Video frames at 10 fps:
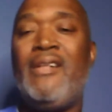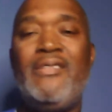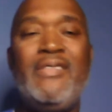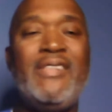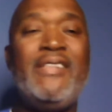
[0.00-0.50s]

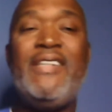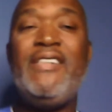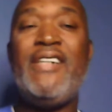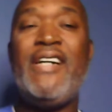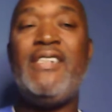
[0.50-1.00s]
Sometimes you
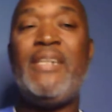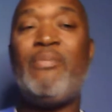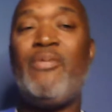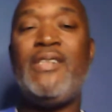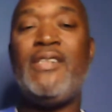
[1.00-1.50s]
got to
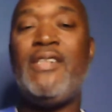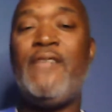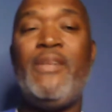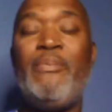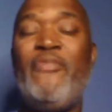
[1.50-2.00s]
separate yourself
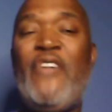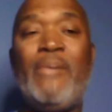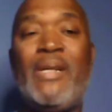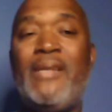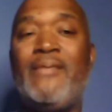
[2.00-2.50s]
from your
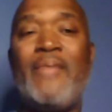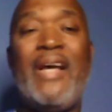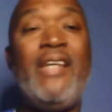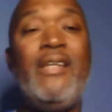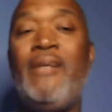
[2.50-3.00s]
family.
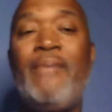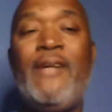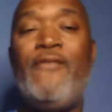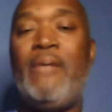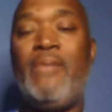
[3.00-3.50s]
I love
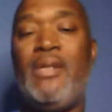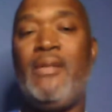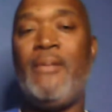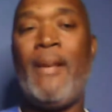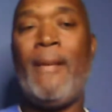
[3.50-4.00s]
my family,
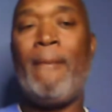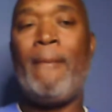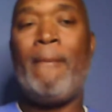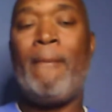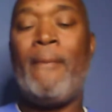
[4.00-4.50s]

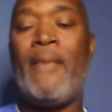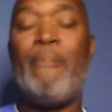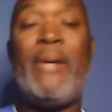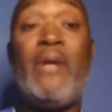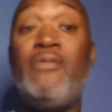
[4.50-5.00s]

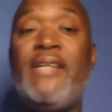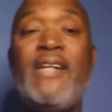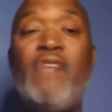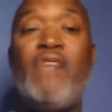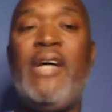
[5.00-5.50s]
but I don't think
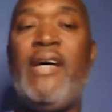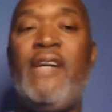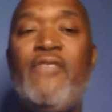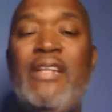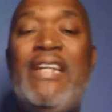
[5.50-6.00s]
I want to
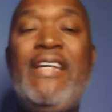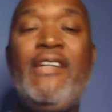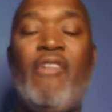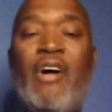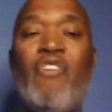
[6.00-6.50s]
ever
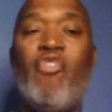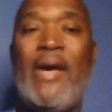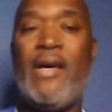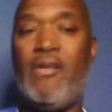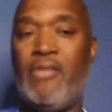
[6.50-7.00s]
live
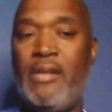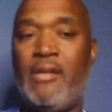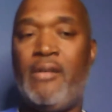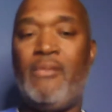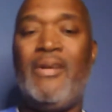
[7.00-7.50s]
around
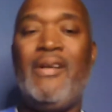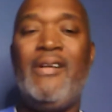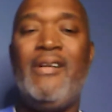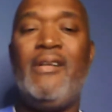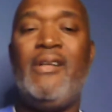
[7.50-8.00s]
them
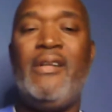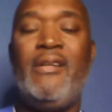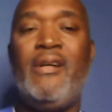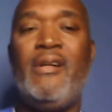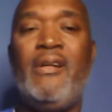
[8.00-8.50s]

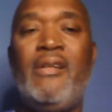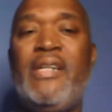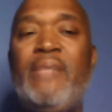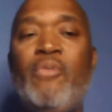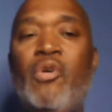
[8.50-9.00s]

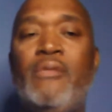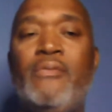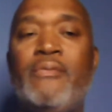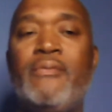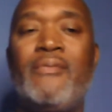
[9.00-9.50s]
anymore.
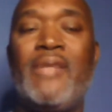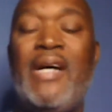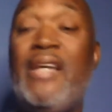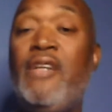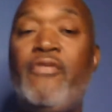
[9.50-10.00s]
I
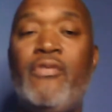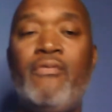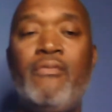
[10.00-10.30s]
love them.